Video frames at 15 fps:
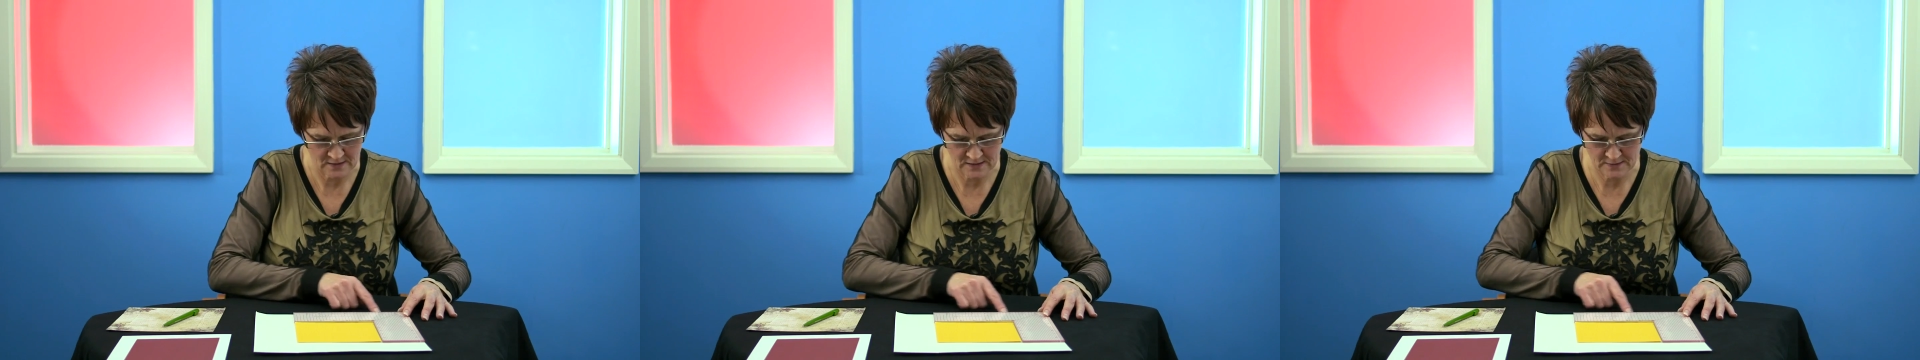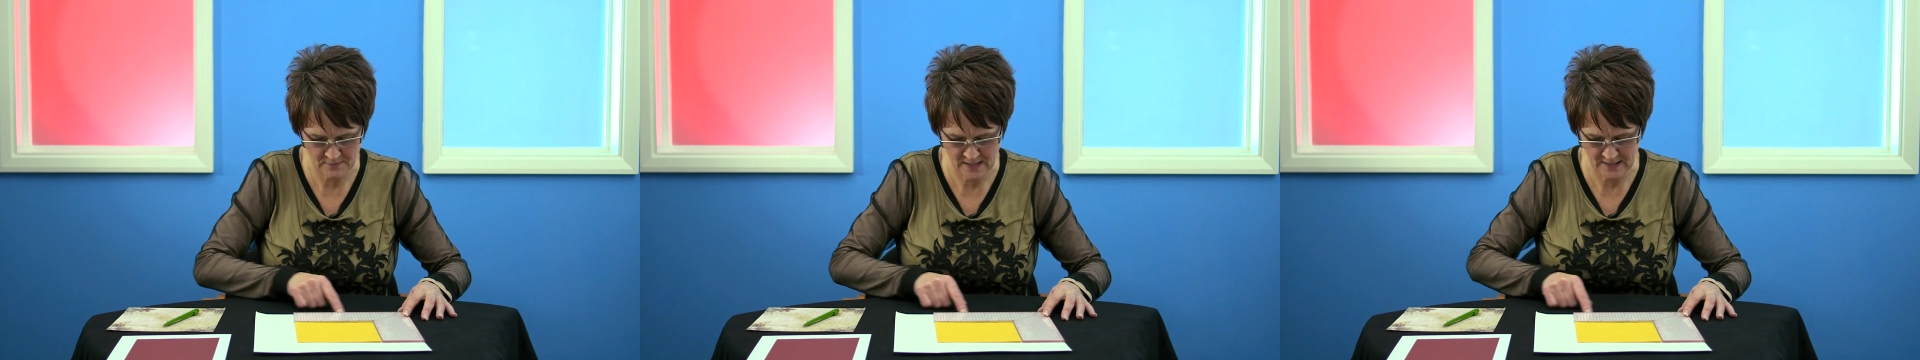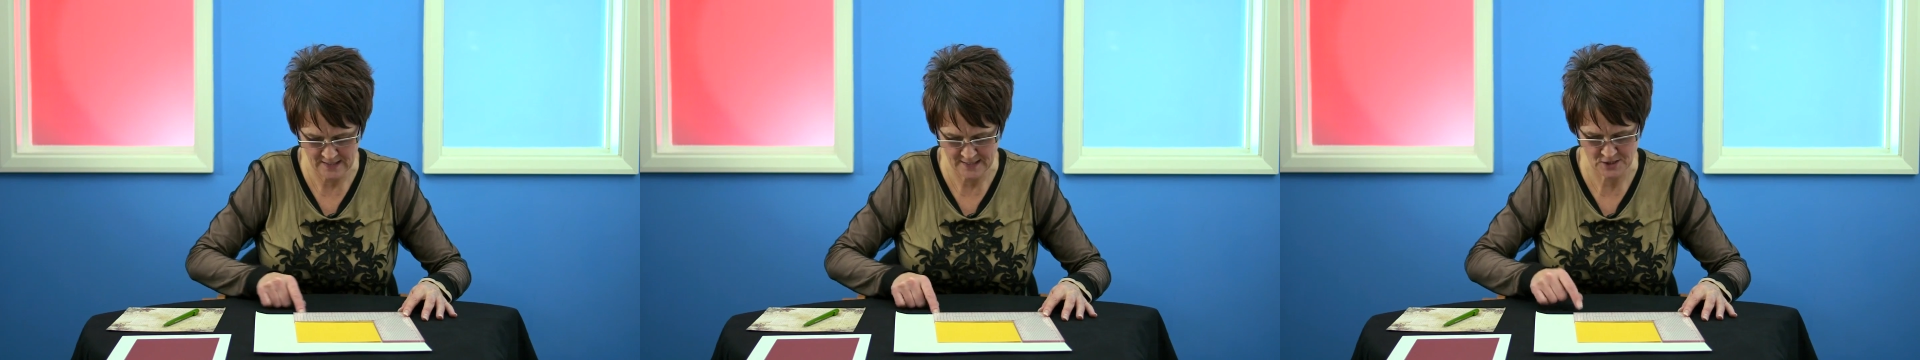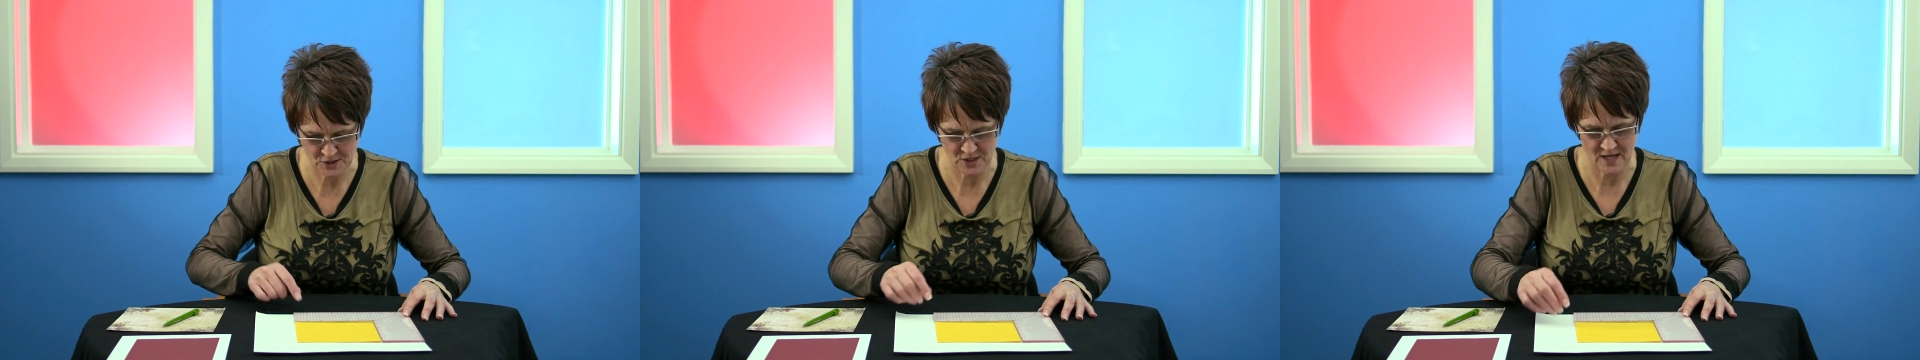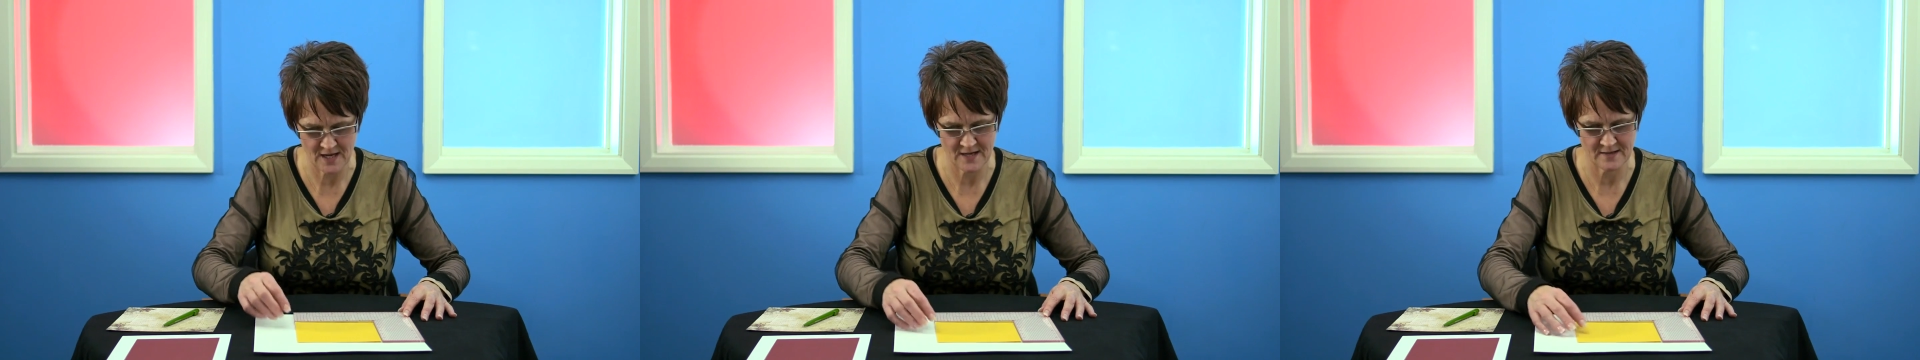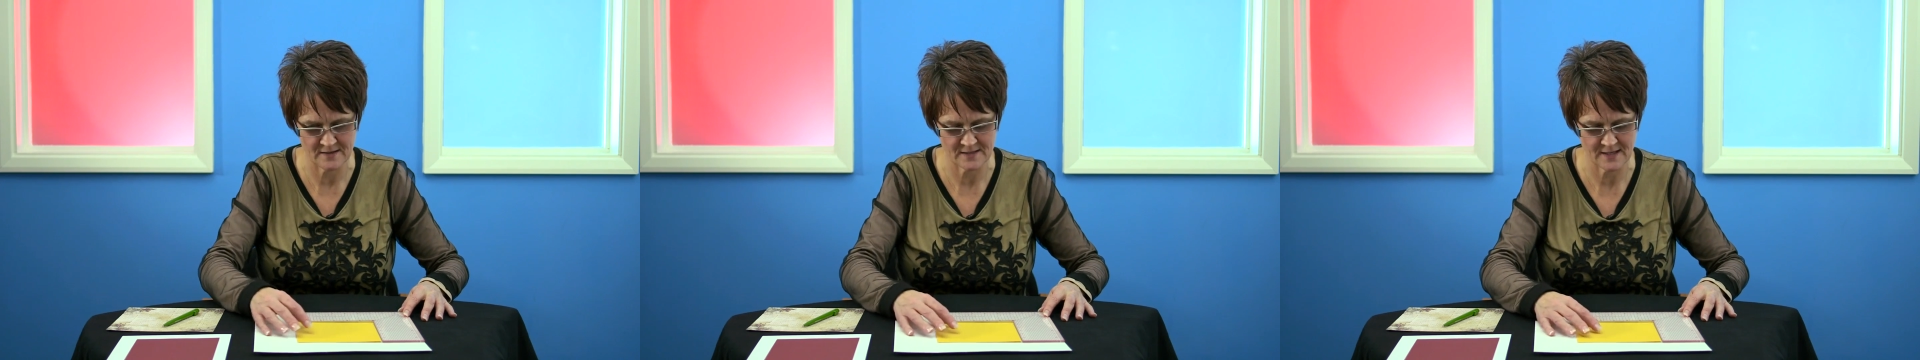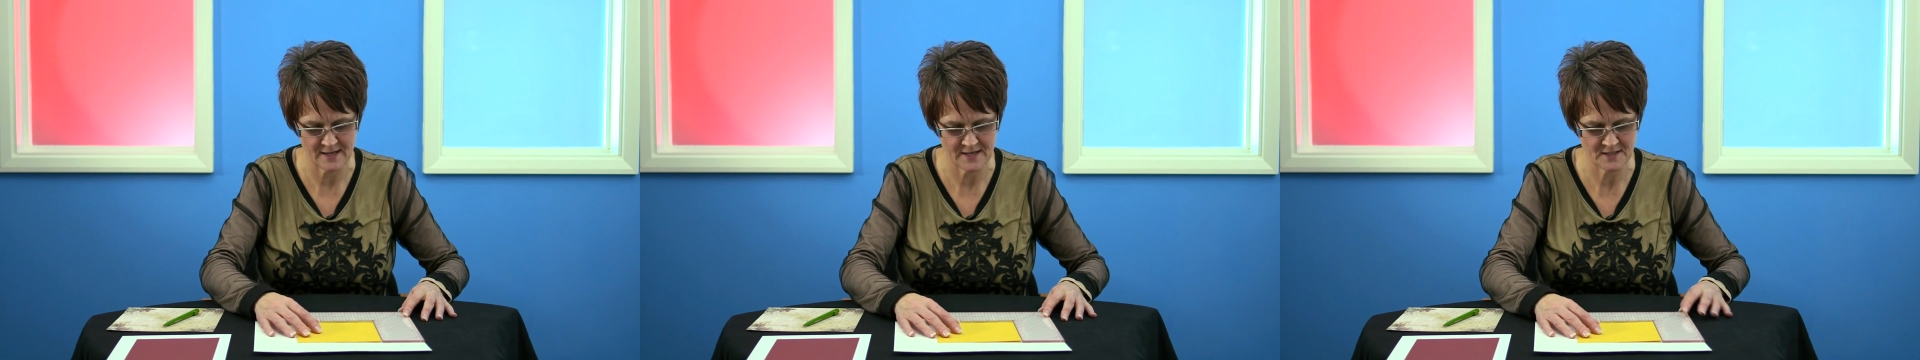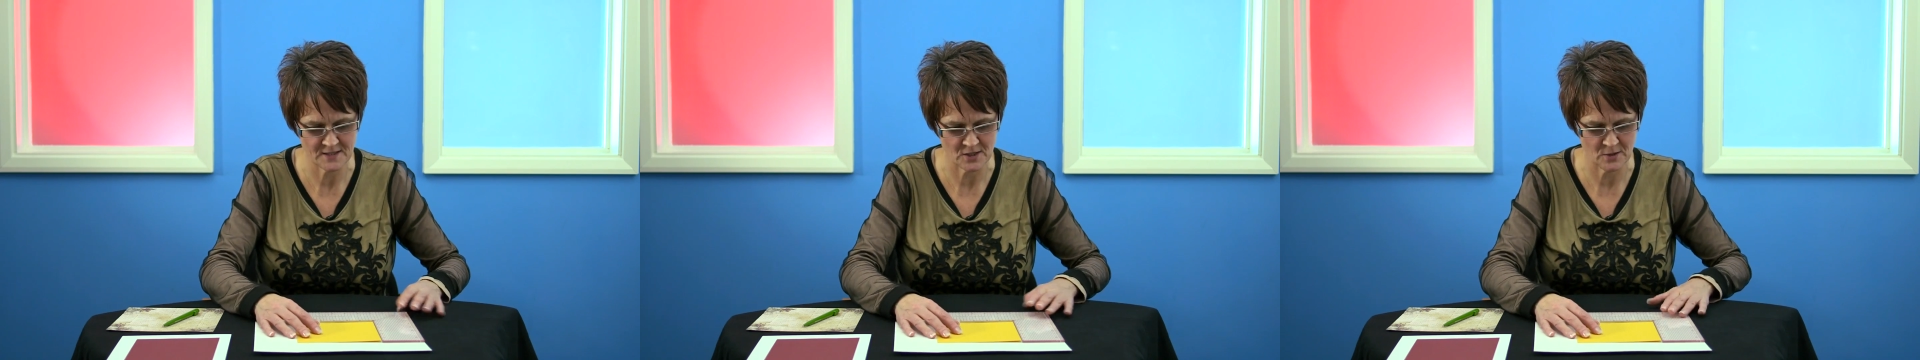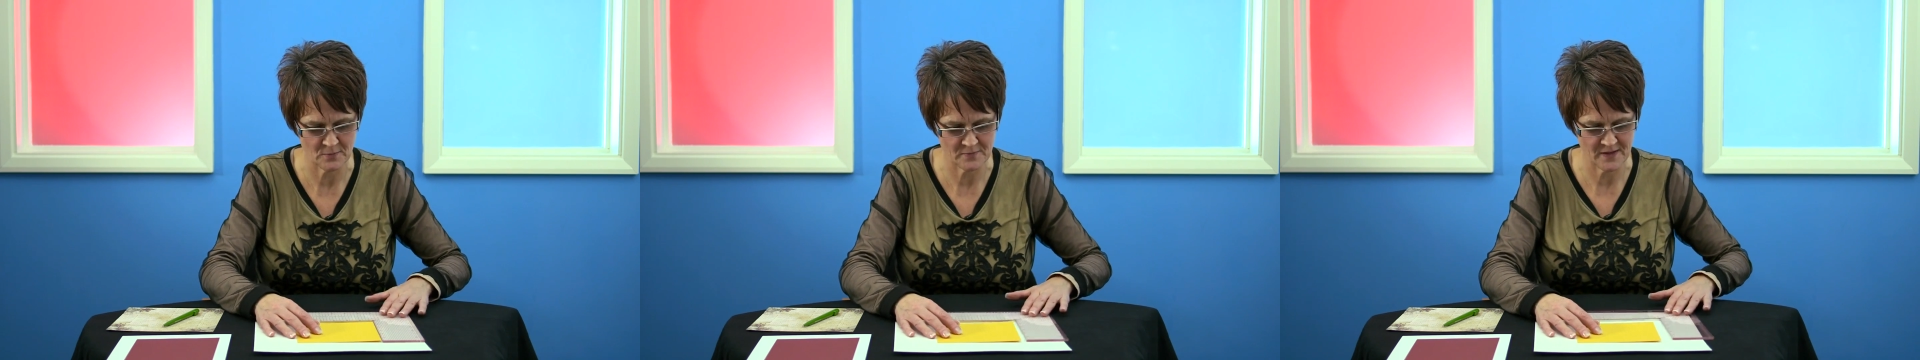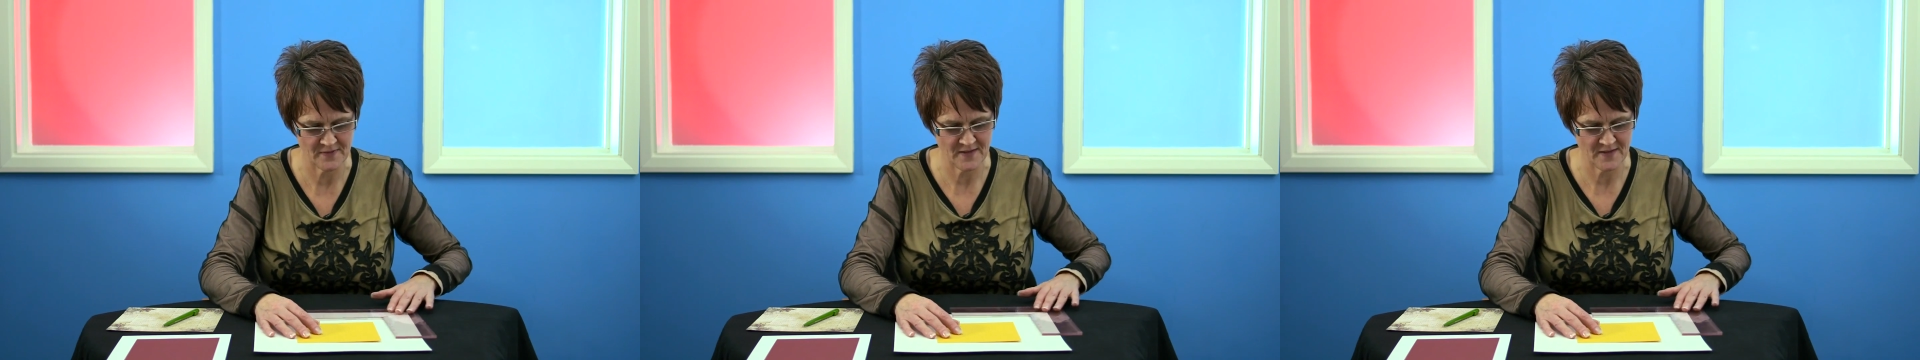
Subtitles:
and the metal edge there is lined up,